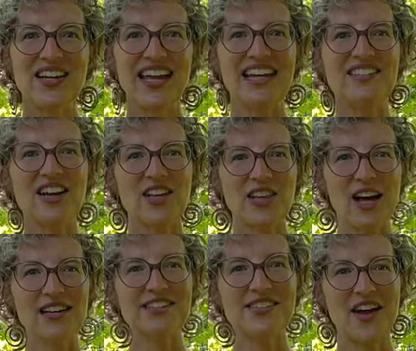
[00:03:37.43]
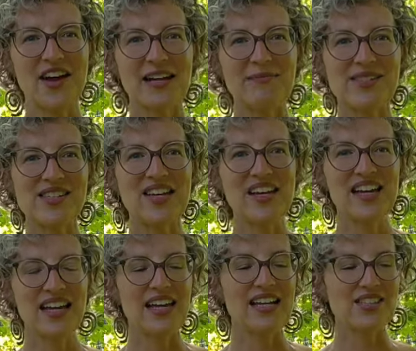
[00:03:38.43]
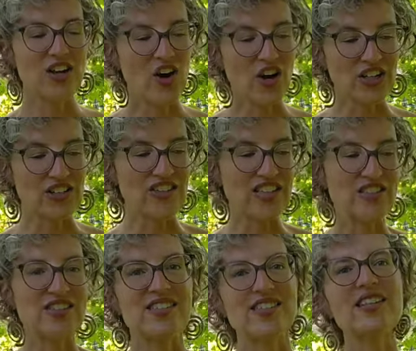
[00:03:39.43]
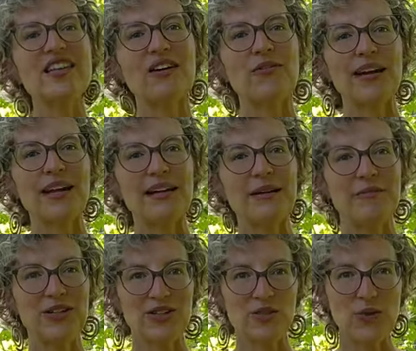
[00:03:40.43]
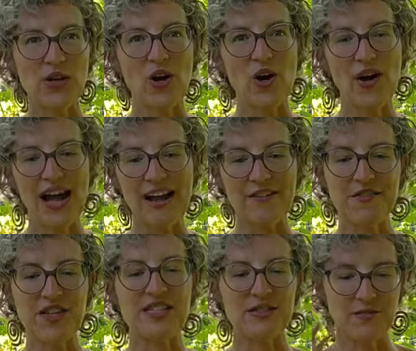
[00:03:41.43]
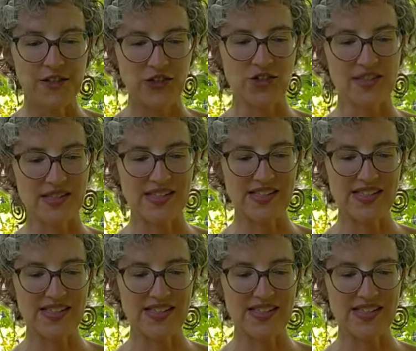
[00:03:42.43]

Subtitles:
And a lot of times it's a hard thing to see that way because we all have these visions